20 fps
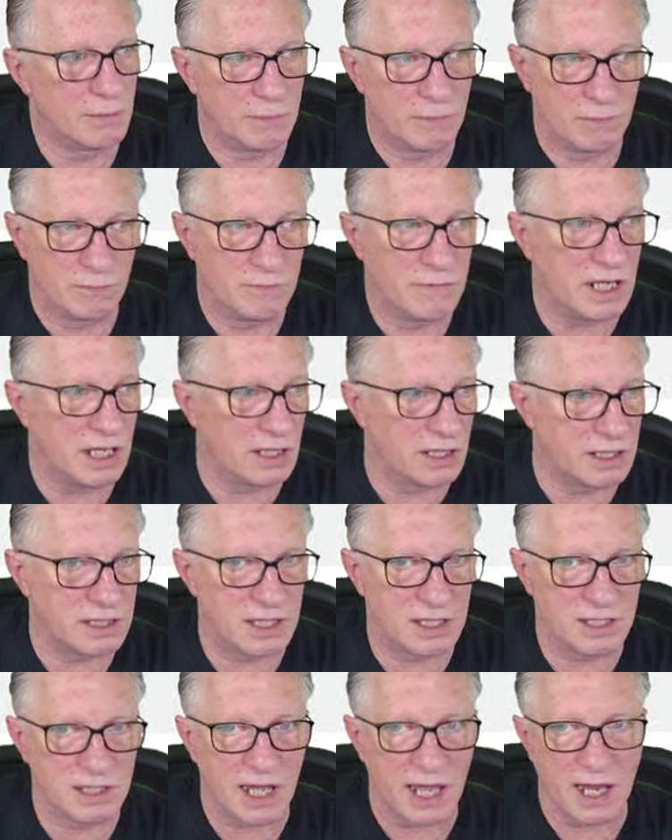needless to
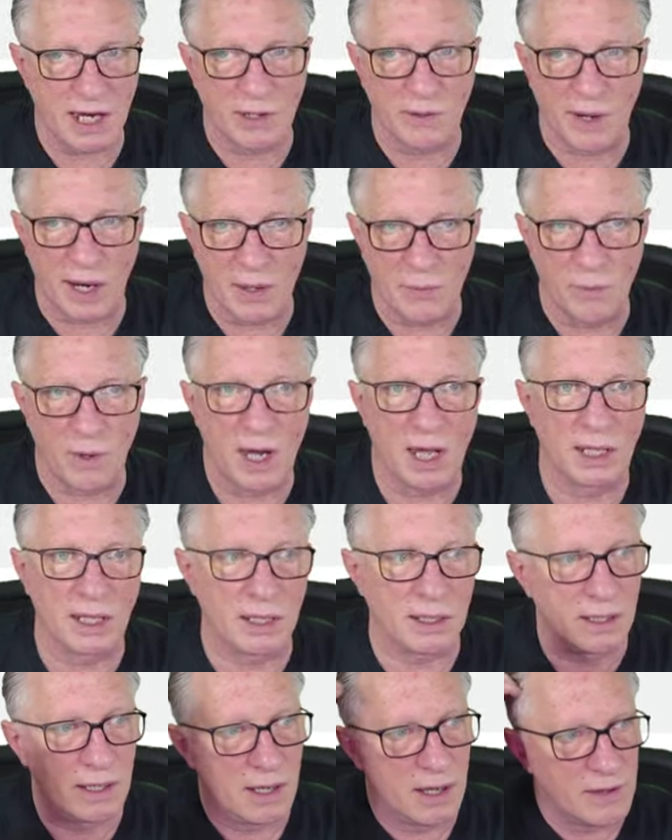say, a great
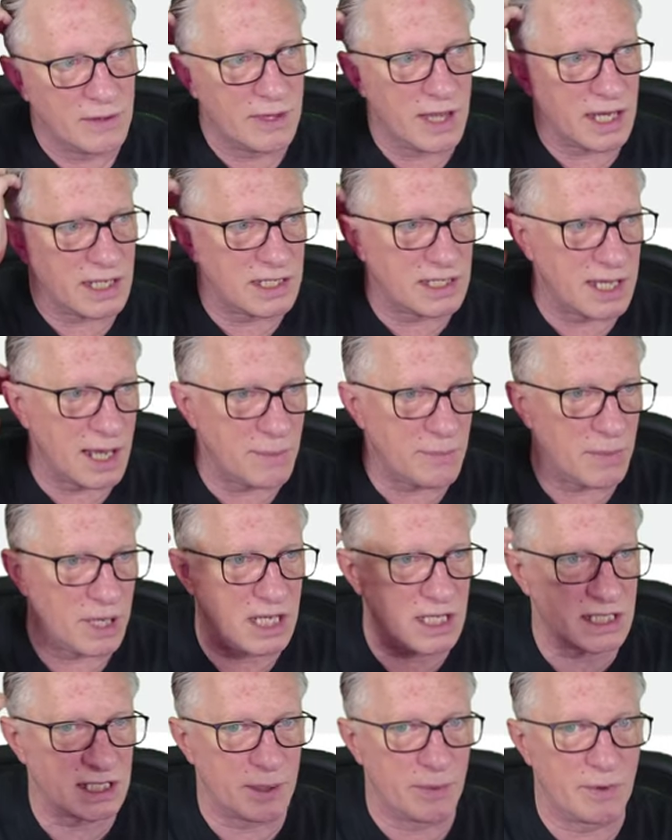wallet. They sent me
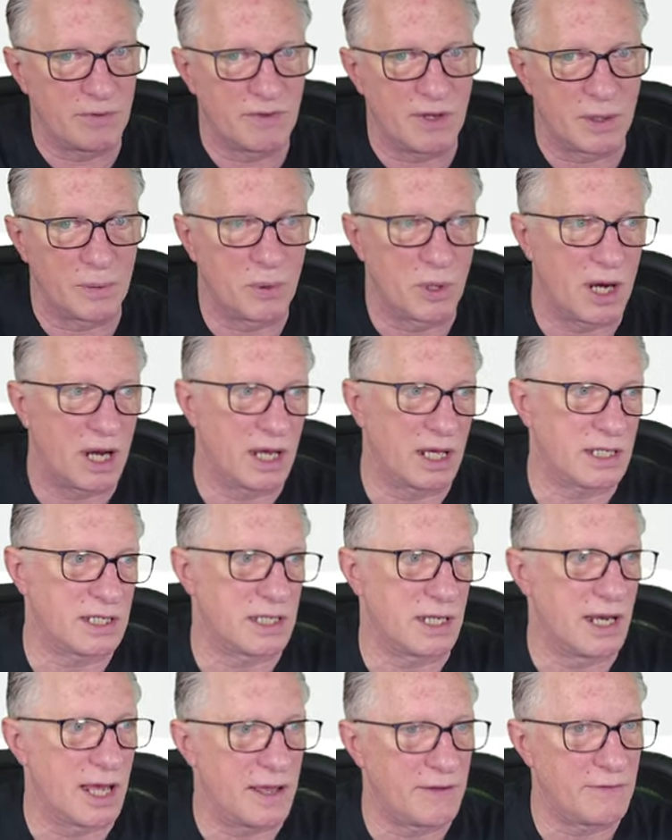some of their products,
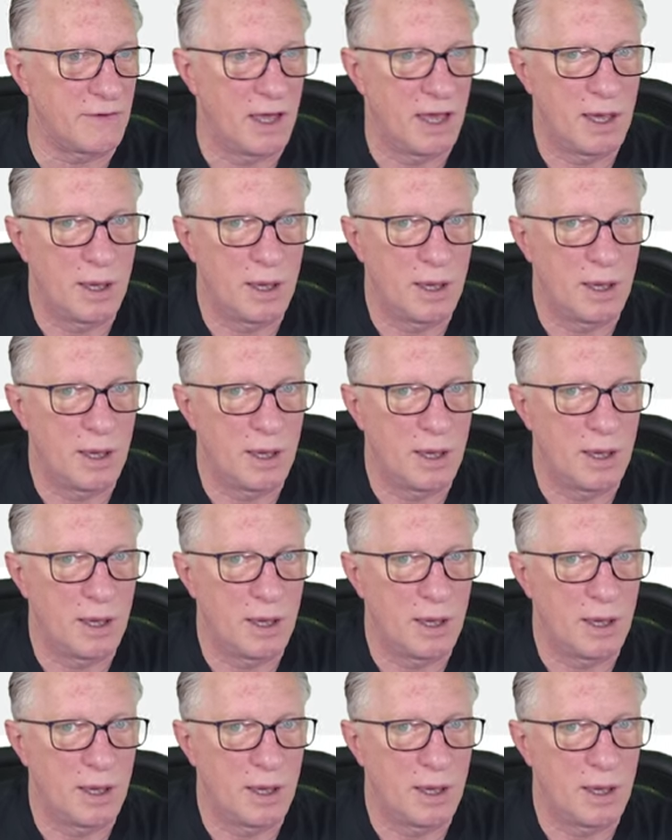and I've